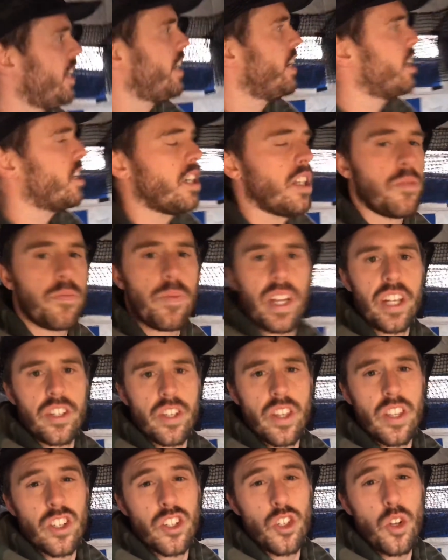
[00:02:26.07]
here, make
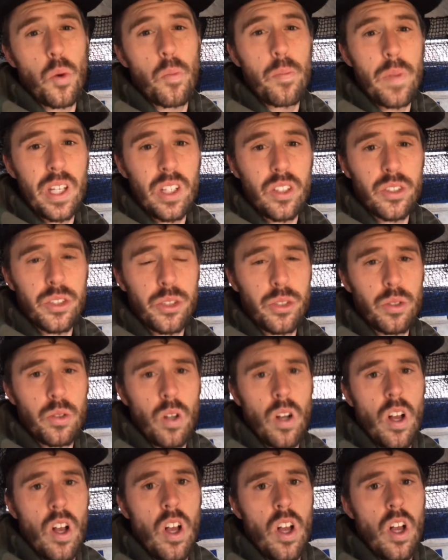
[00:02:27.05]
sure there's no
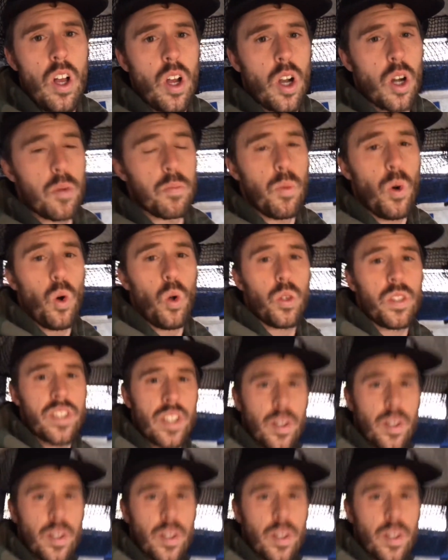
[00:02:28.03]
mildew or mold.